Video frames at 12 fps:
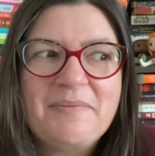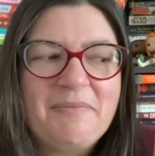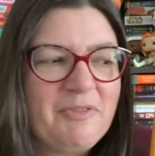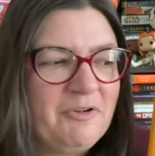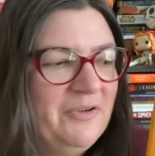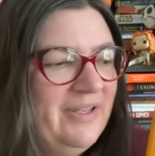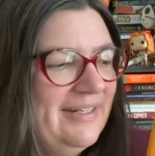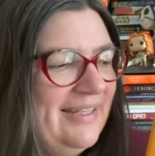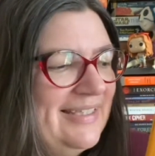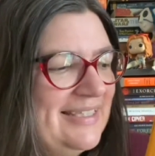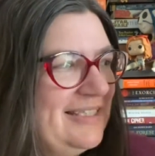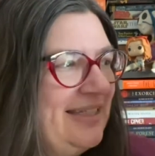through it.
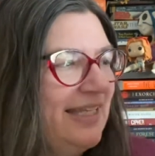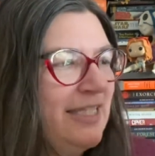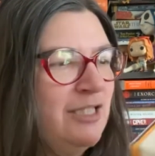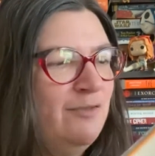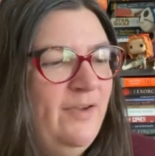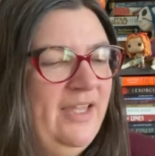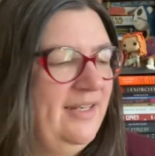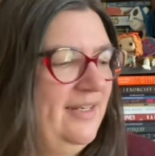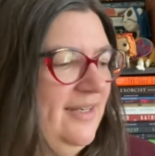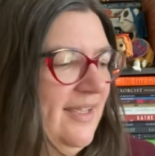It's it's fun.